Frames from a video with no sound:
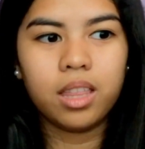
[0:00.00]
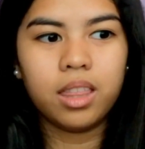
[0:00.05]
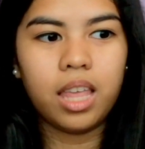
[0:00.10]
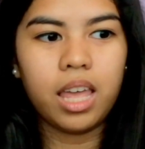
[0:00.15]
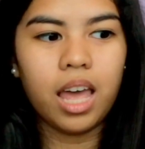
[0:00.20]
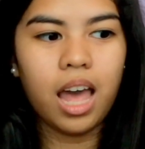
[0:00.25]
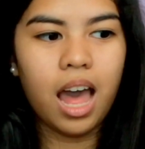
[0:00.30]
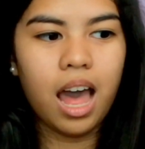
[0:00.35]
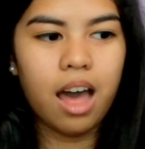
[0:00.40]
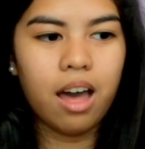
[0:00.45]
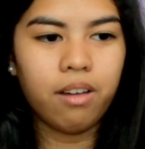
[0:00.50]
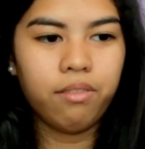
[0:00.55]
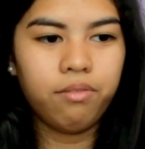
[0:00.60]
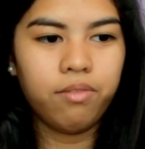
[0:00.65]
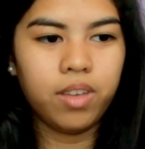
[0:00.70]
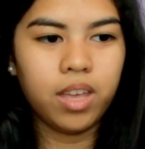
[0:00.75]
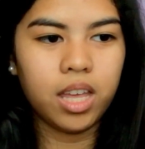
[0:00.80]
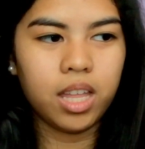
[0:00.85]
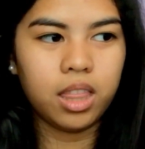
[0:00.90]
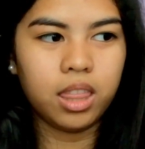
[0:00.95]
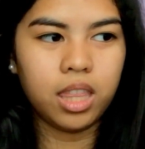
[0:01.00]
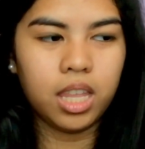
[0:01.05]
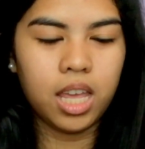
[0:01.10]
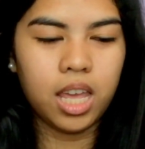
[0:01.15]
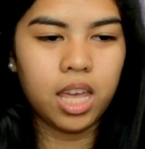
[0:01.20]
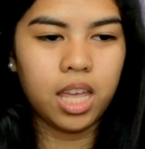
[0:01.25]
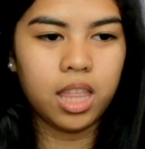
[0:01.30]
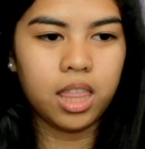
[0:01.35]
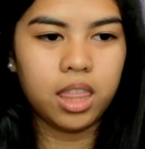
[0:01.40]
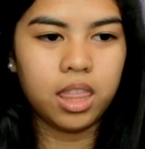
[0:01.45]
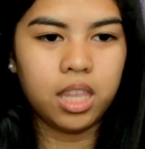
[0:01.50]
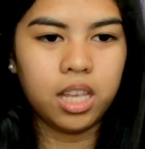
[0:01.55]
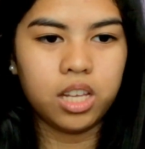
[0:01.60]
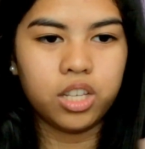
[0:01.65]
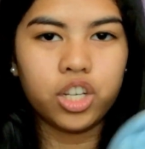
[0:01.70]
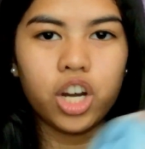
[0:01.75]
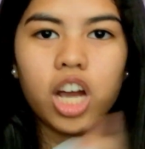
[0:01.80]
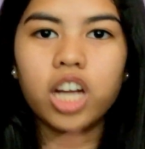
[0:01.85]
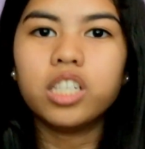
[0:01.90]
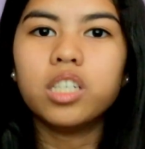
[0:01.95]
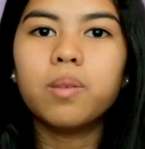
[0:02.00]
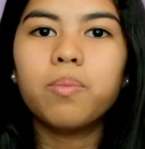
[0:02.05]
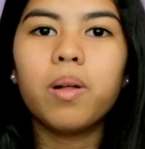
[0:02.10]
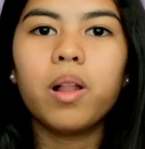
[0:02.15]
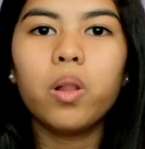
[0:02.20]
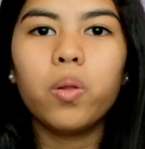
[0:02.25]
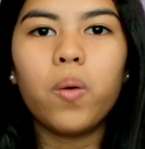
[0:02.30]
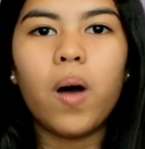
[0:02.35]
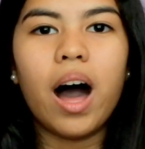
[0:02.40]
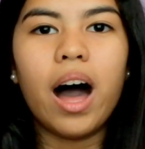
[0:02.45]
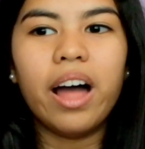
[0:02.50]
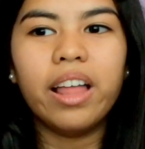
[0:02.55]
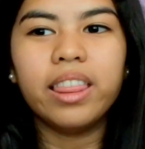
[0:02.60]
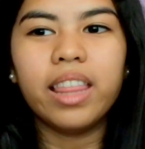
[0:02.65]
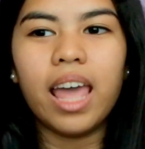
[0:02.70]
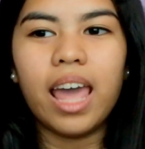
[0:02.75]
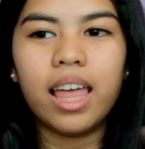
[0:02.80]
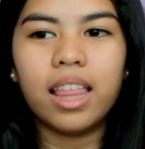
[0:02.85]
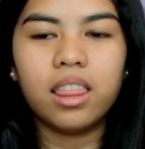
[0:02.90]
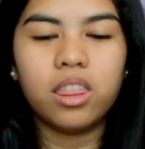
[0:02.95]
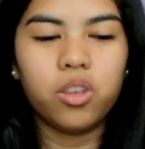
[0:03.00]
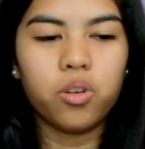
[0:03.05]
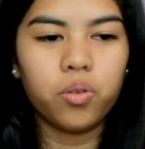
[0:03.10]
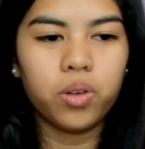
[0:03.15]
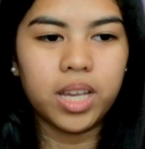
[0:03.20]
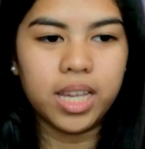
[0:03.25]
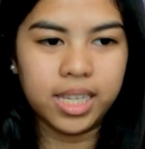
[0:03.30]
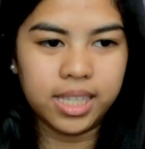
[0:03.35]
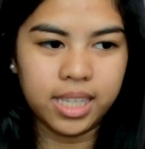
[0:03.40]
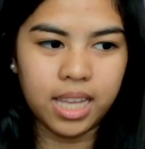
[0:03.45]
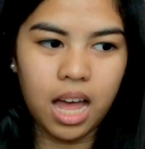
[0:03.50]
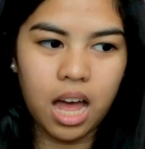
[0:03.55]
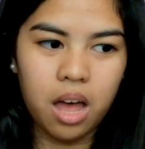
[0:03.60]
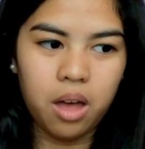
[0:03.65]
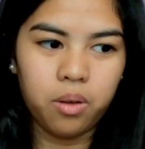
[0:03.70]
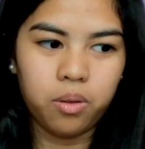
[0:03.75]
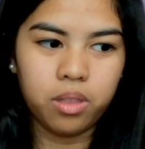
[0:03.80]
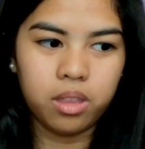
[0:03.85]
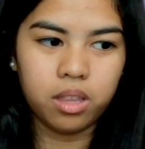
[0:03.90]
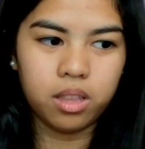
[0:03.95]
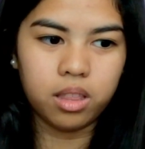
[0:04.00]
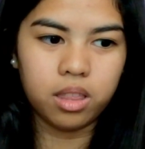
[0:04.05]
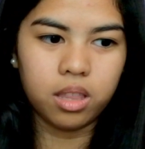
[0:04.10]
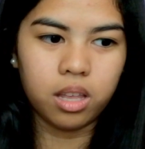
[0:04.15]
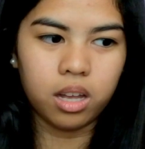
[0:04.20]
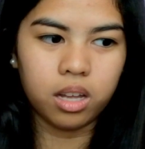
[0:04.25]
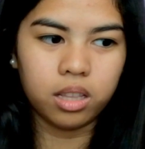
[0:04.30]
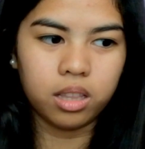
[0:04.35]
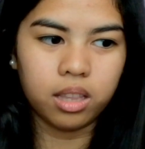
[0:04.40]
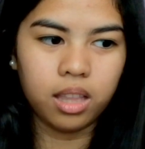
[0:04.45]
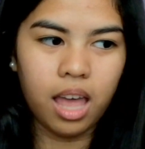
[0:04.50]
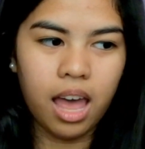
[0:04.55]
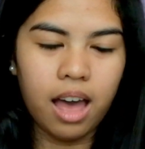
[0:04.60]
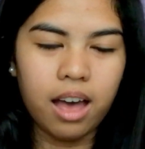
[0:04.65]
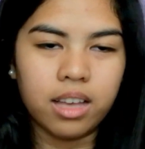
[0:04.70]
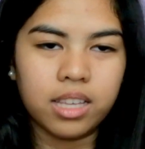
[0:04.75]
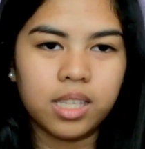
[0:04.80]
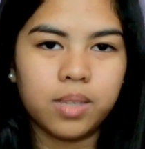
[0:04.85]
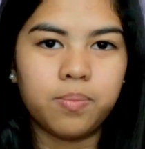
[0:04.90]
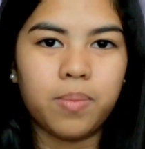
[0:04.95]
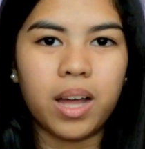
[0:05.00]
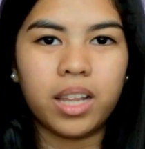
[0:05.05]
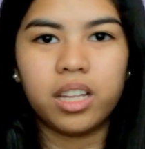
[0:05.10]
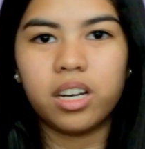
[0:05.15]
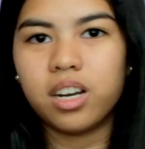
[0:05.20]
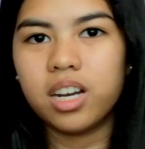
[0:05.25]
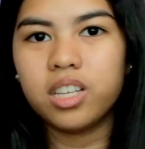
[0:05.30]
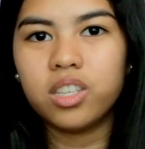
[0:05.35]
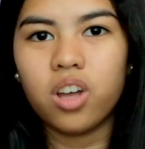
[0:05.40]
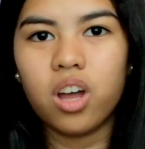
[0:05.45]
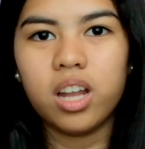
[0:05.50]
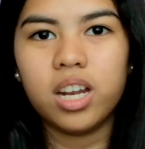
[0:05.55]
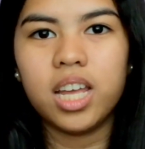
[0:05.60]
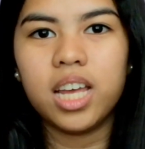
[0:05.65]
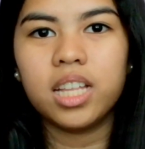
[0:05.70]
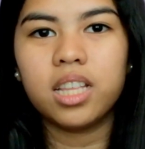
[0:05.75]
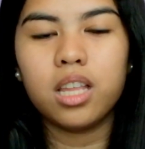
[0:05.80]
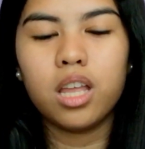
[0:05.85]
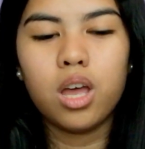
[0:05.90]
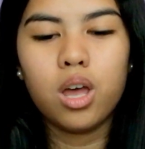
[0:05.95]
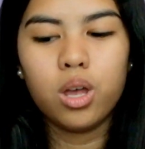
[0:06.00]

They have it in the chargeable one and yung isa that has batteries on it.